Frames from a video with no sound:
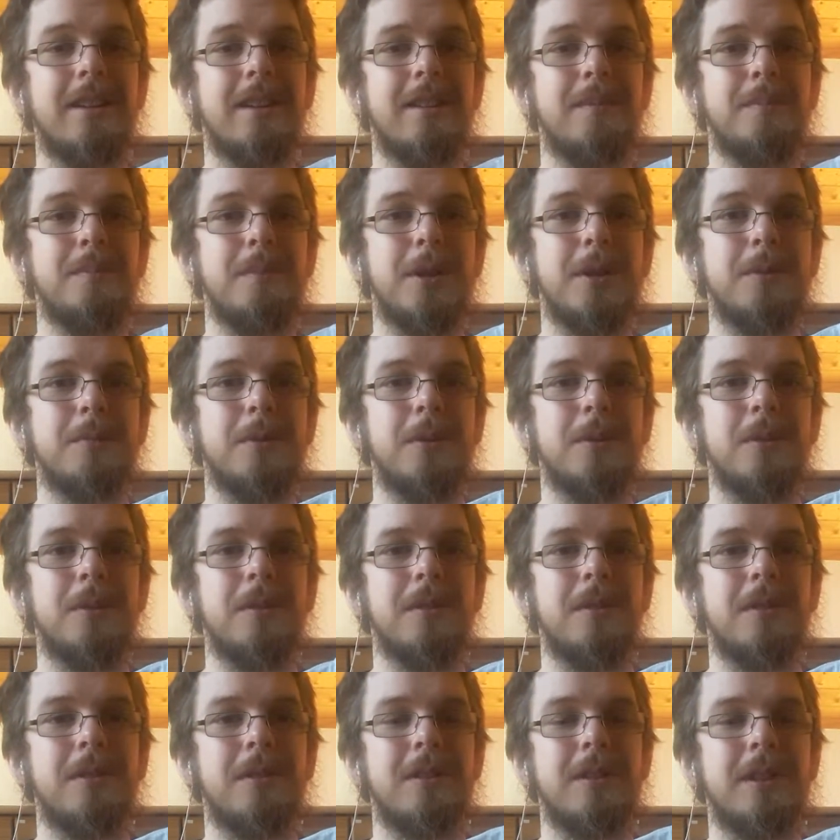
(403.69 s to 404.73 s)

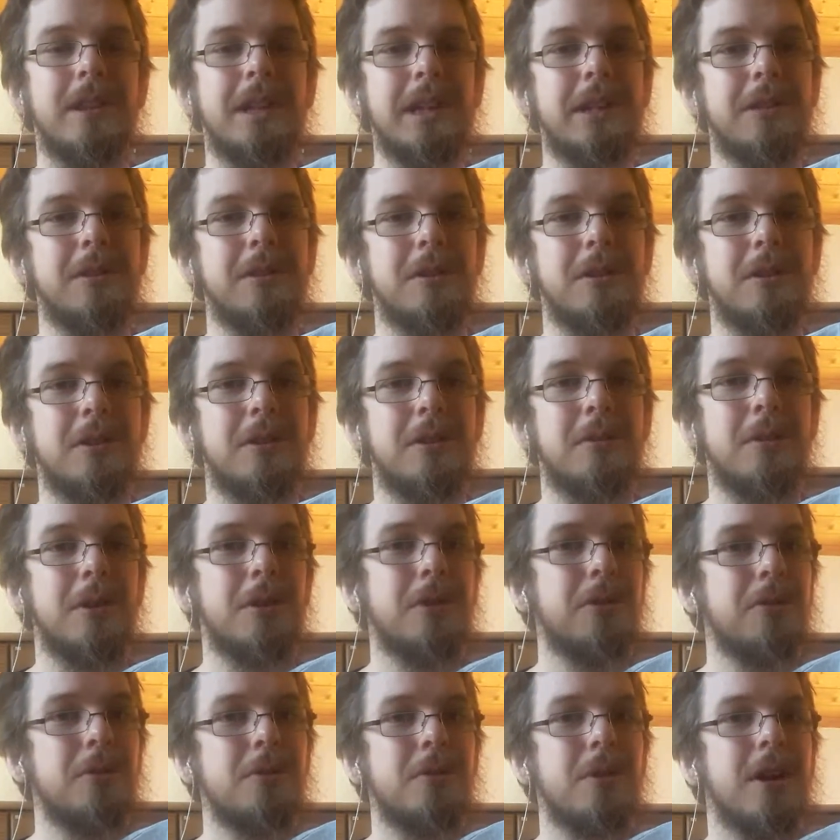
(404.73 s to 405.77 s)
minimal legal
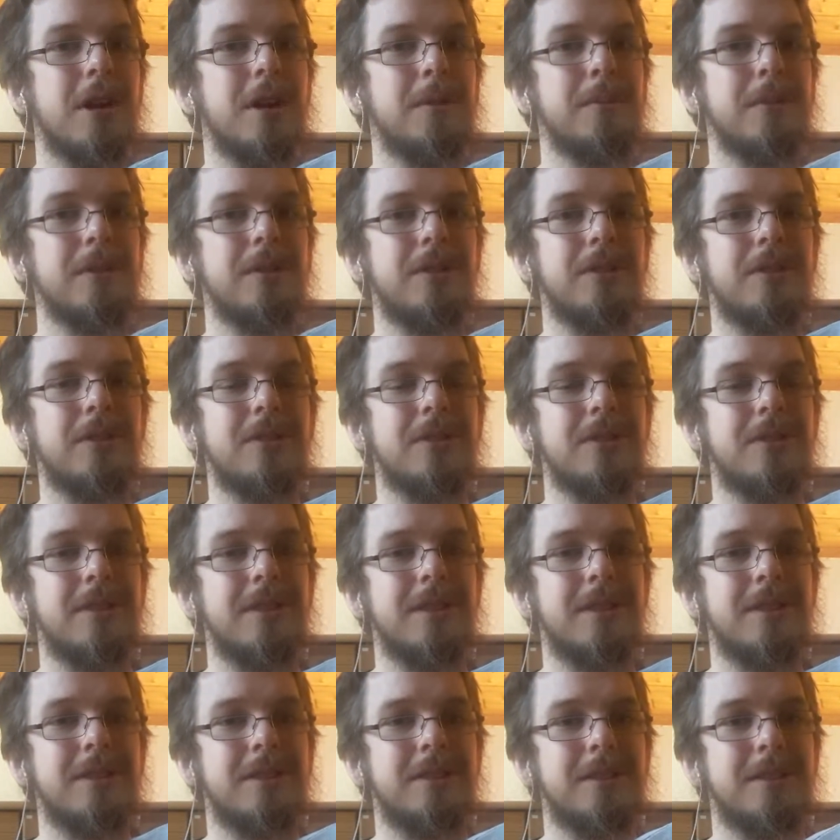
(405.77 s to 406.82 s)
road requirements.
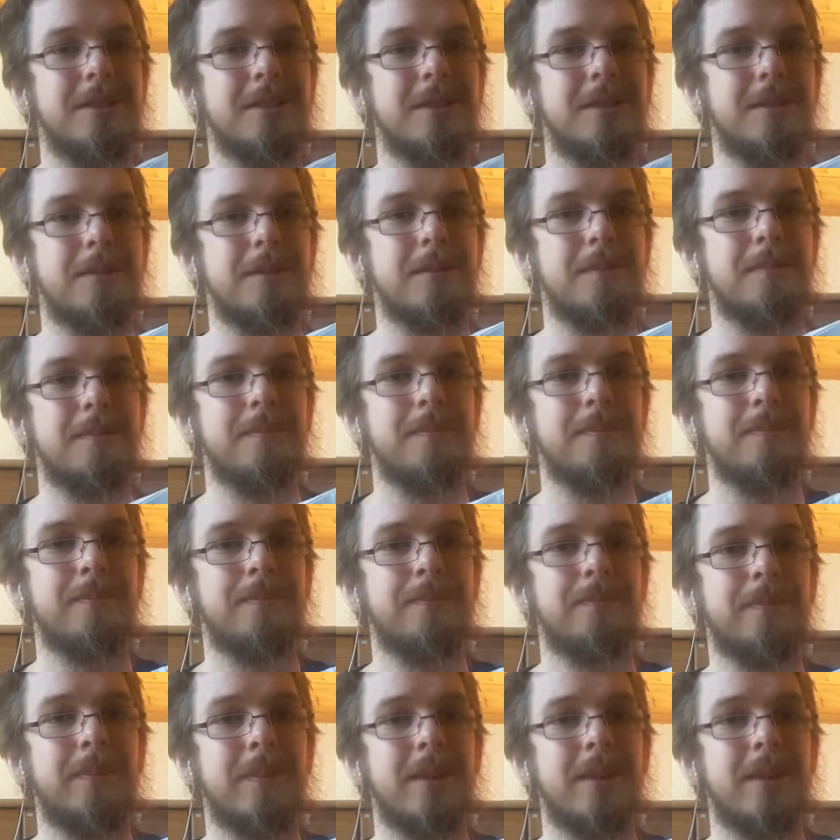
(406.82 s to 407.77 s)
Um,